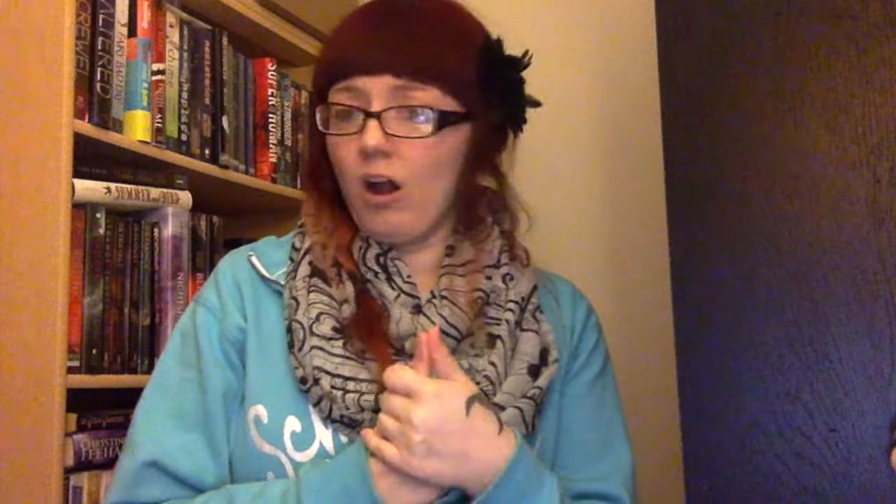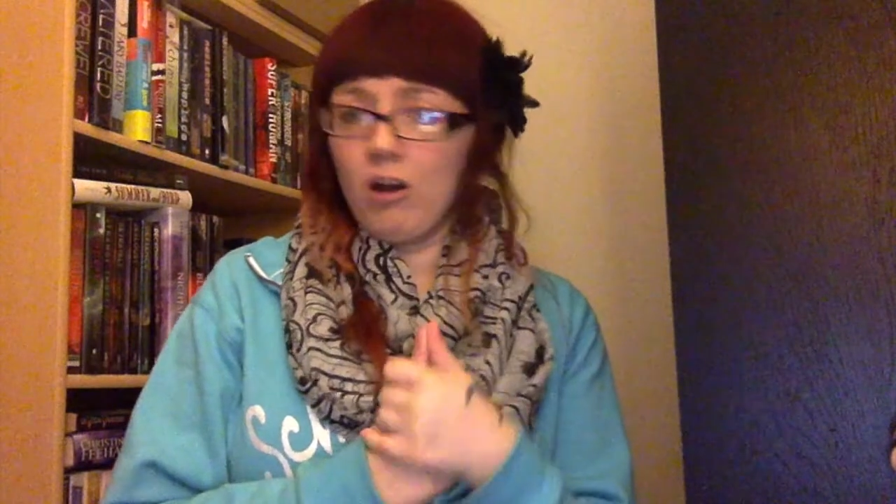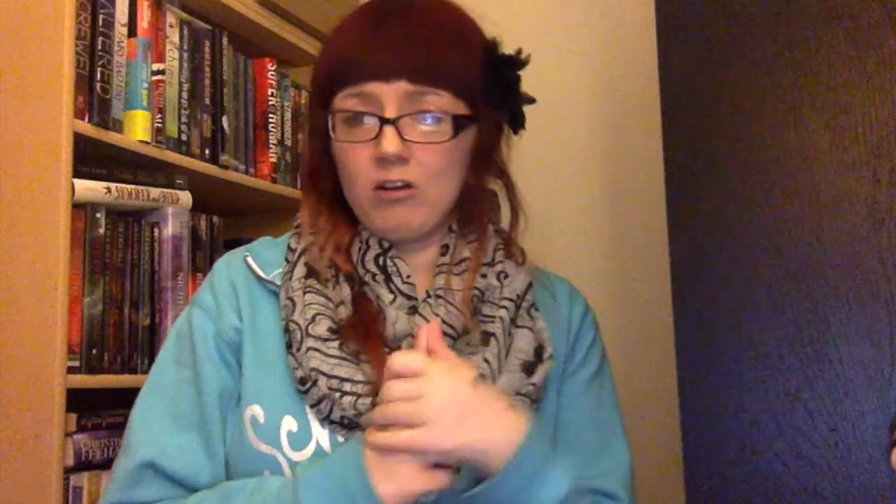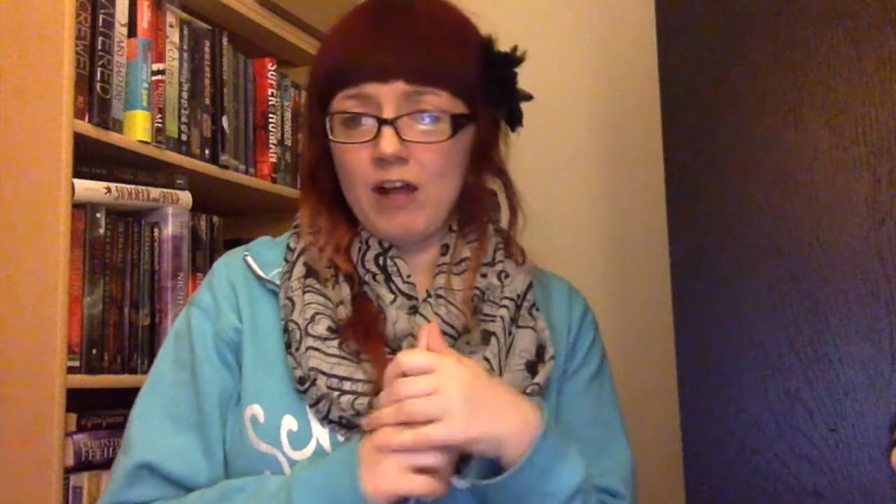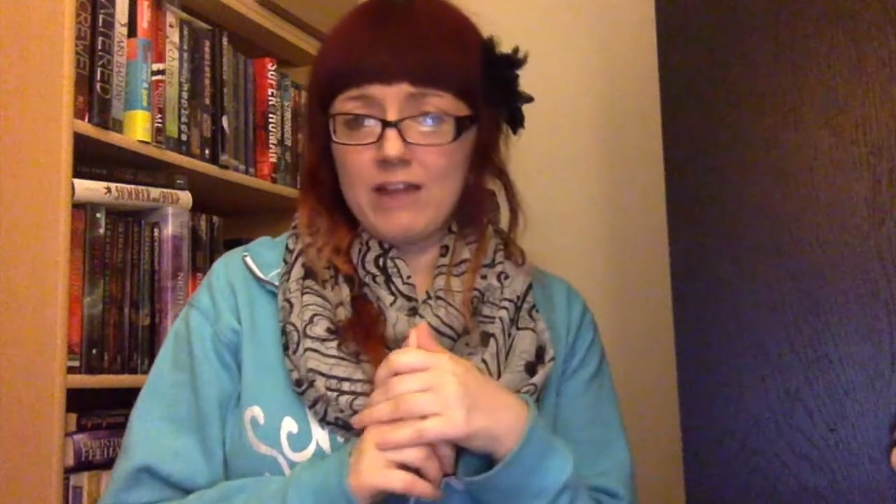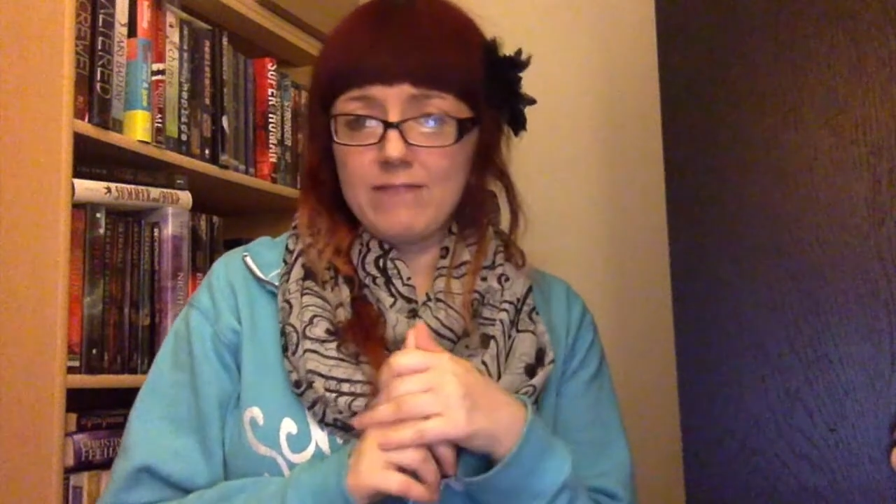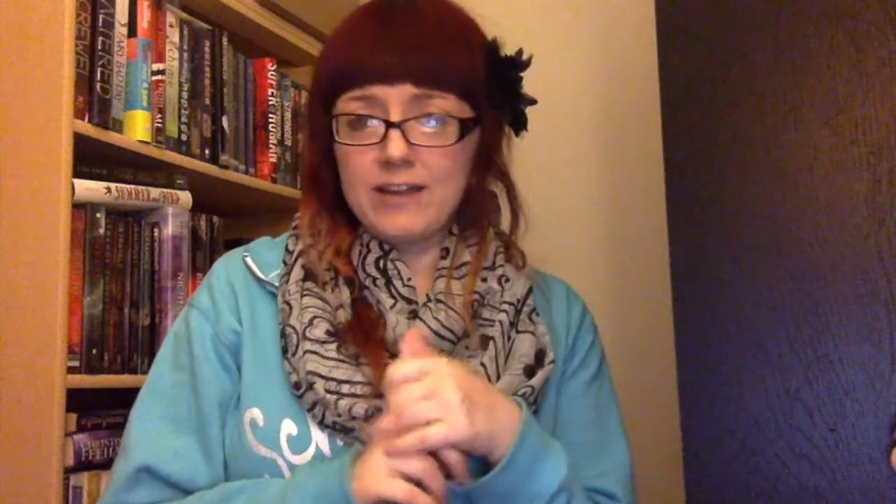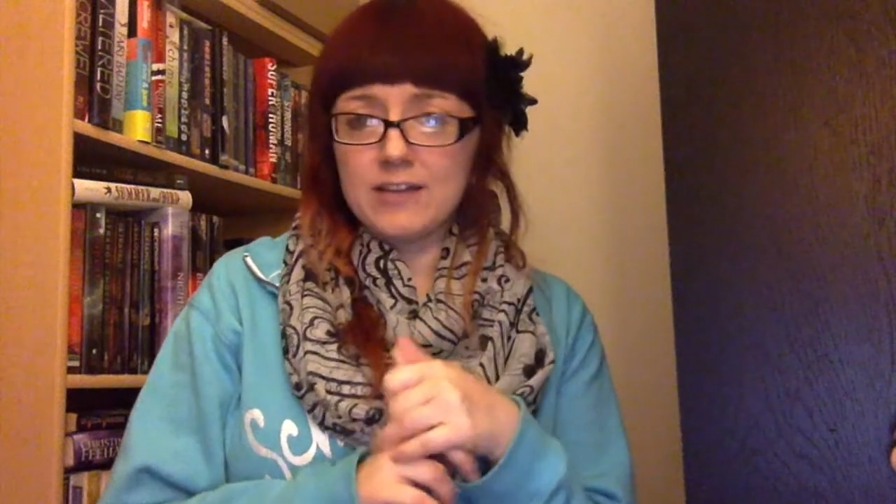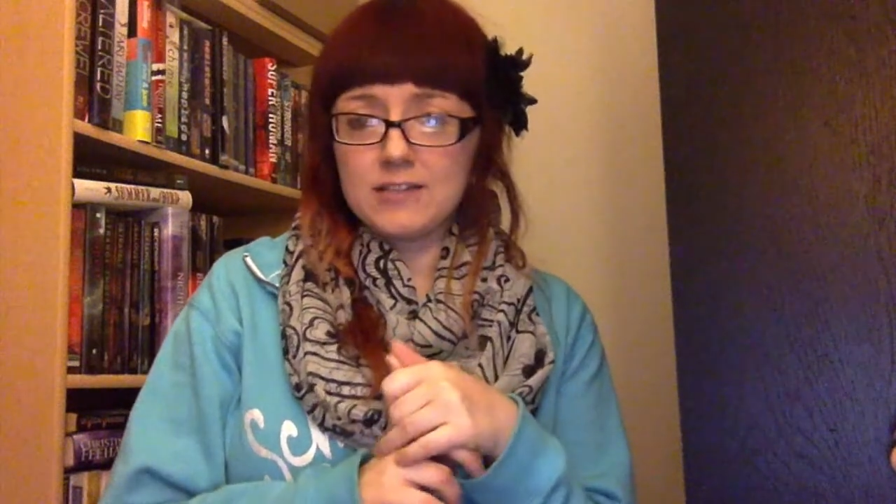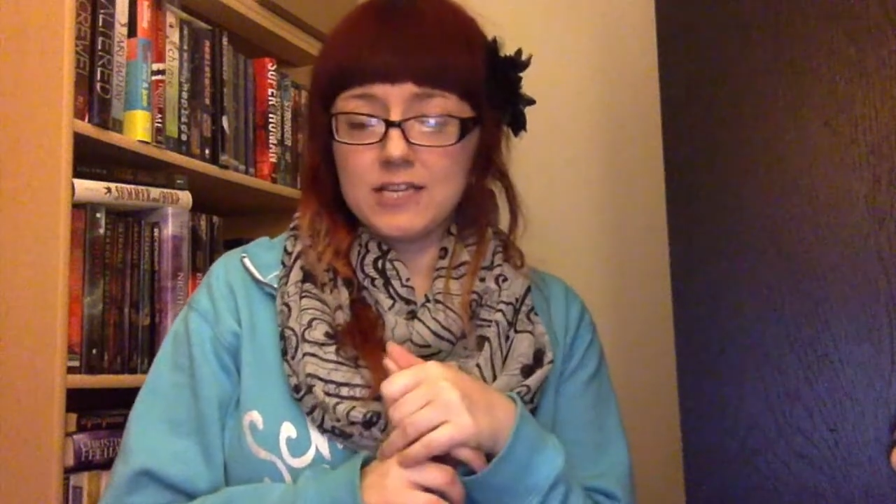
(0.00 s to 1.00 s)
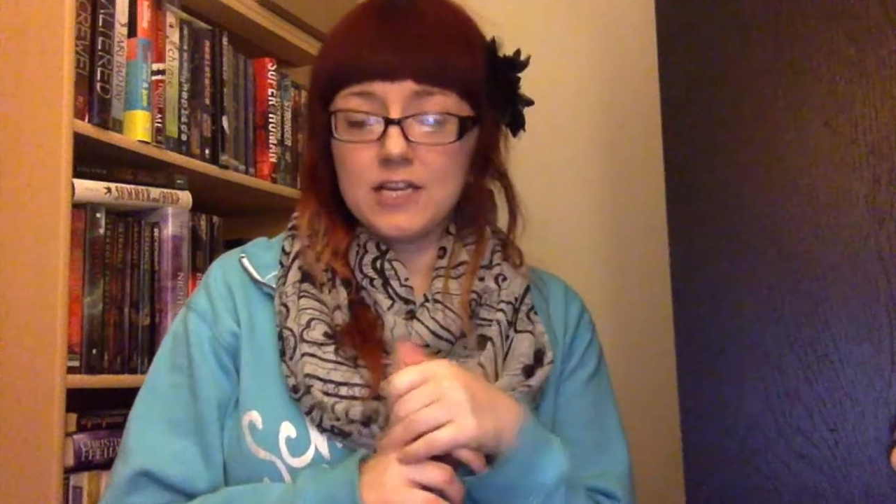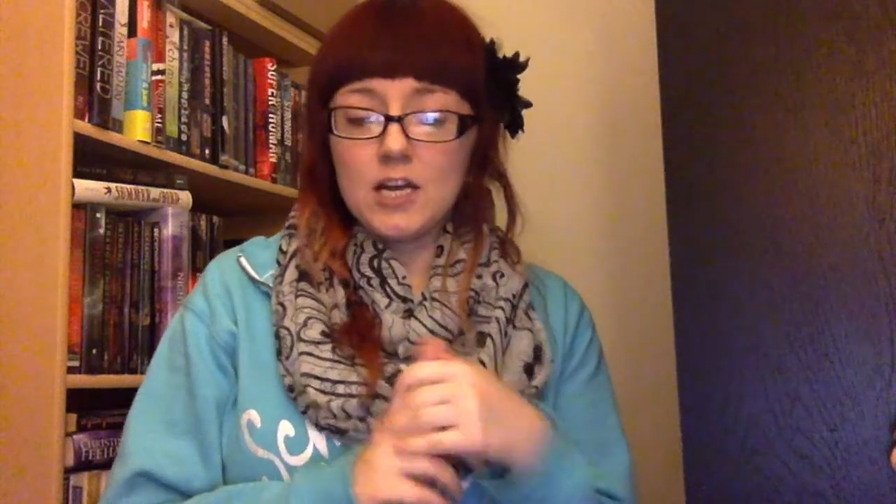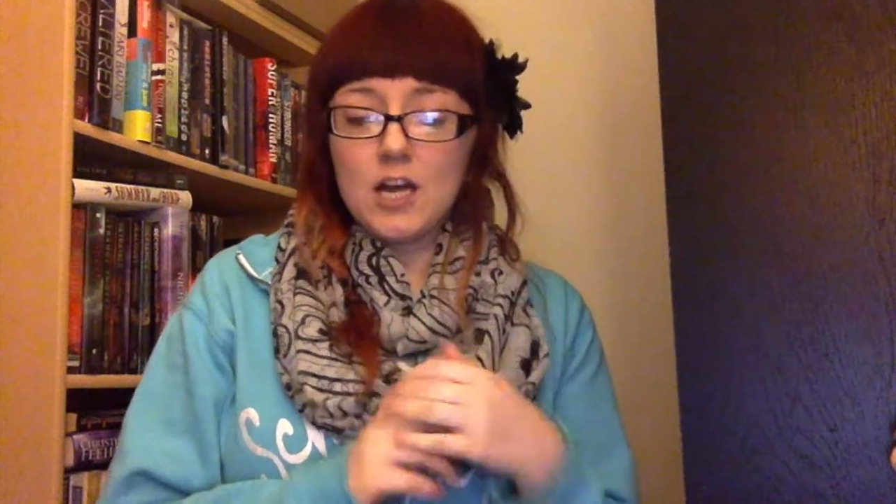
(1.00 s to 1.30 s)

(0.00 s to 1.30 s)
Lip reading: aren't high fantasy.